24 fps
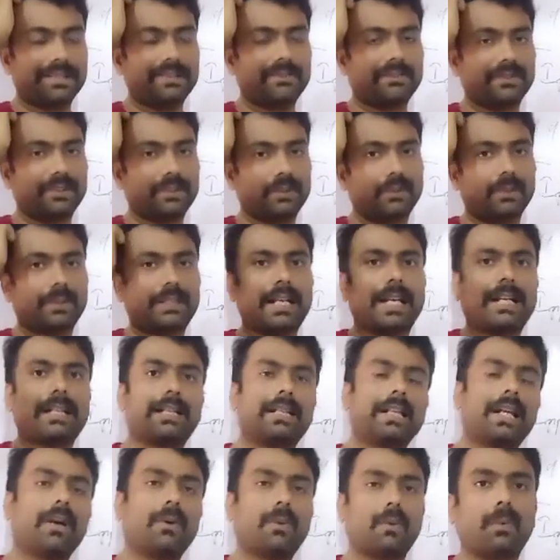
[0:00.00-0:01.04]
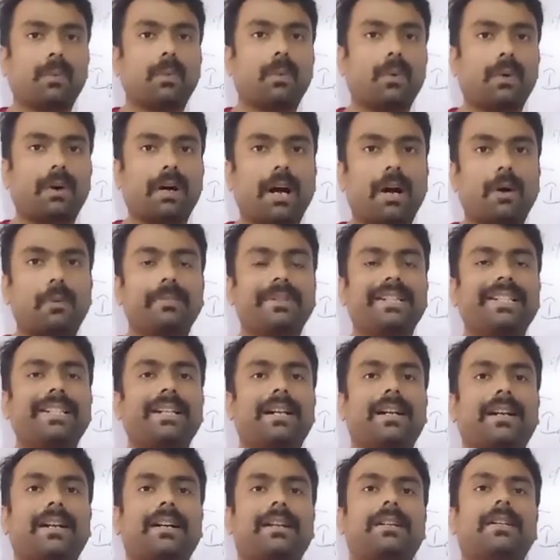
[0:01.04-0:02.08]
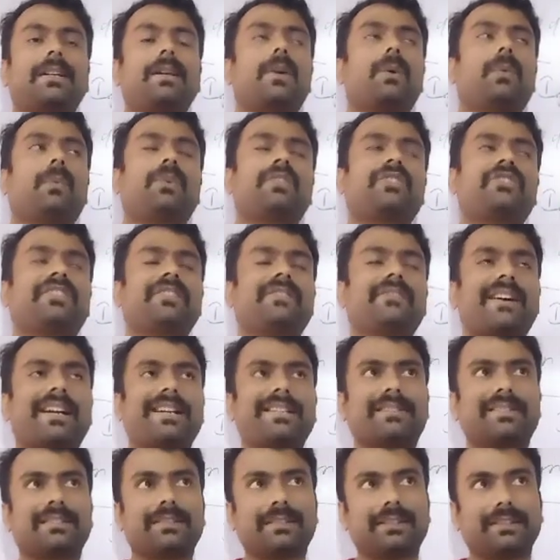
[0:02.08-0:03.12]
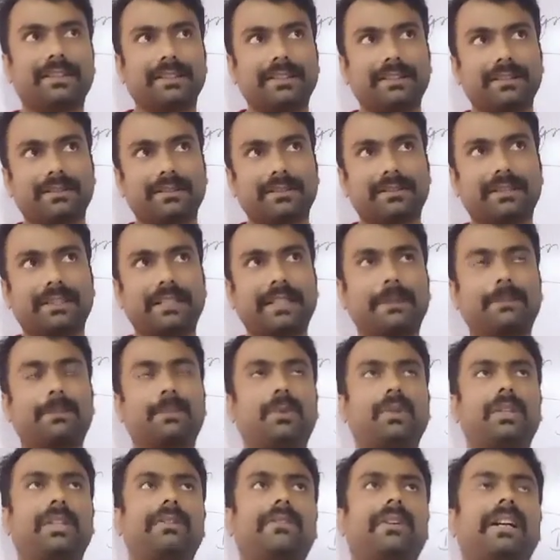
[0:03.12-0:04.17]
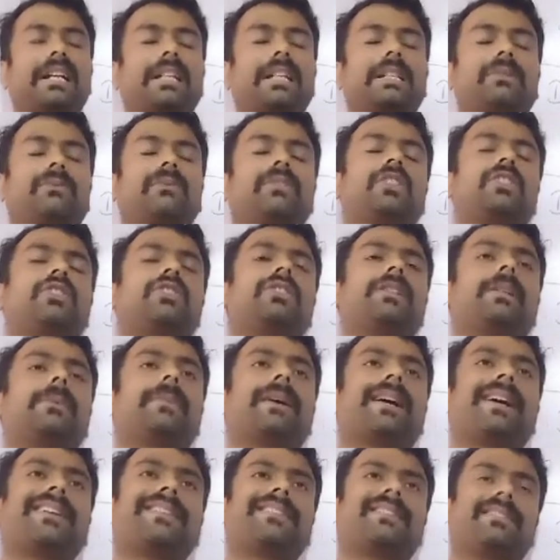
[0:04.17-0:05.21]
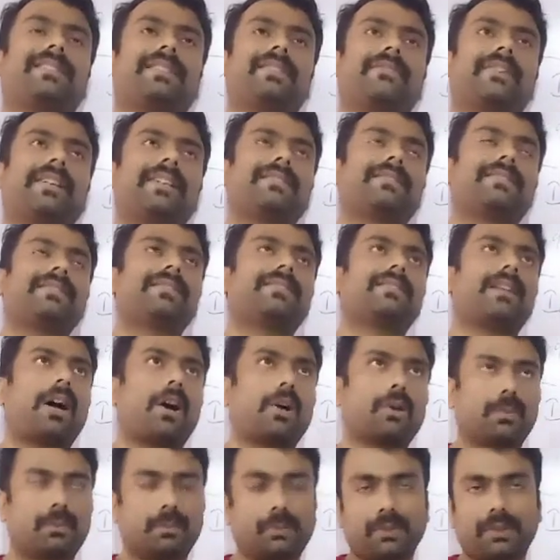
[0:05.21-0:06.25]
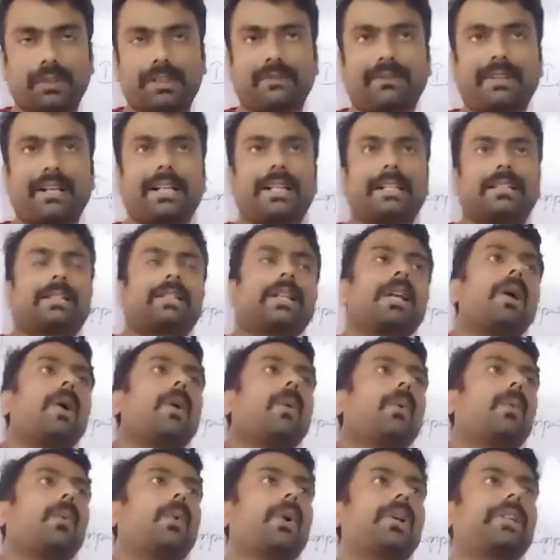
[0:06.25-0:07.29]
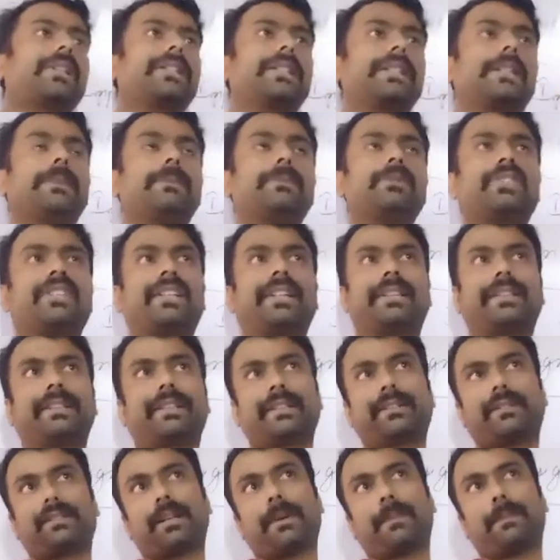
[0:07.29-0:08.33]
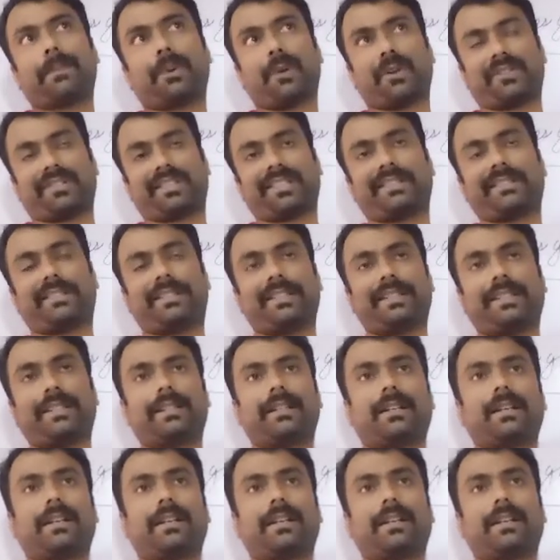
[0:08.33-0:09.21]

know that how many are, which device is input device, which device is output device, what comes under the processing